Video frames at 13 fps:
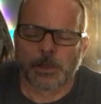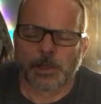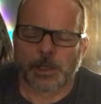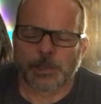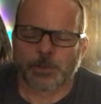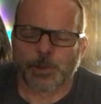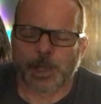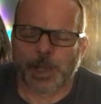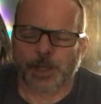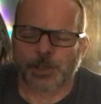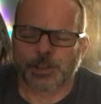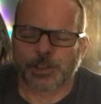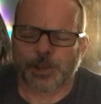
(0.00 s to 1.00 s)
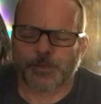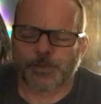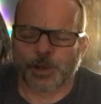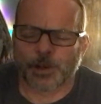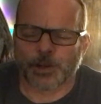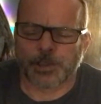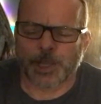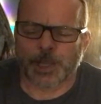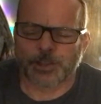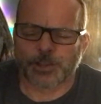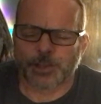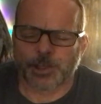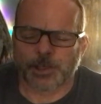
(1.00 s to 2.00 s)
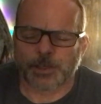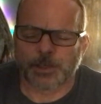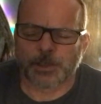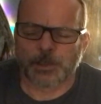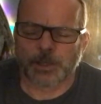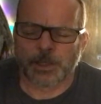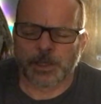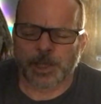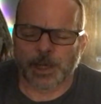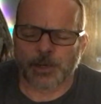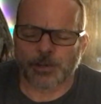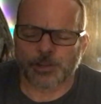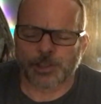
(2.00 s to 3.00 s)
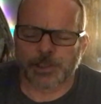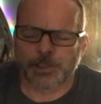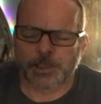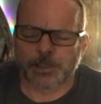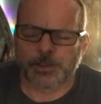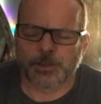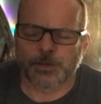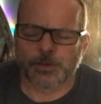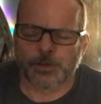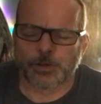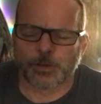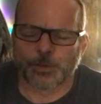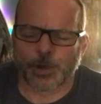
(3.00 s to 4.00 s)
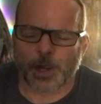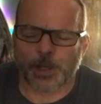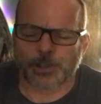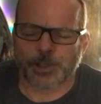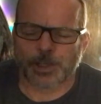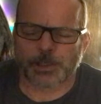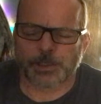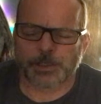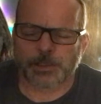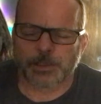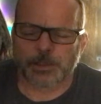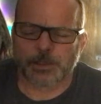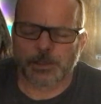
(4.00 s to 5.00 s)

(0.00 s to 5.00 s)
as we kind of shift our attention and energies into new projects,